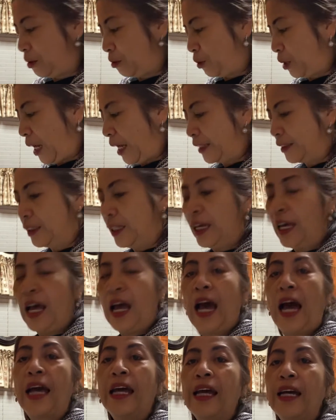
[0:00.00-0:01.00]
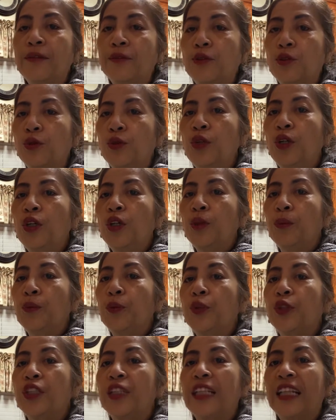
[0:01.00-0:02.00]
I have to
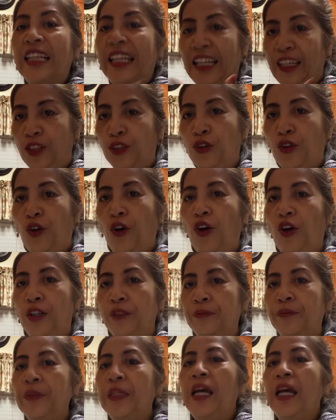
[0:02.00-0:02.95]
put it later on.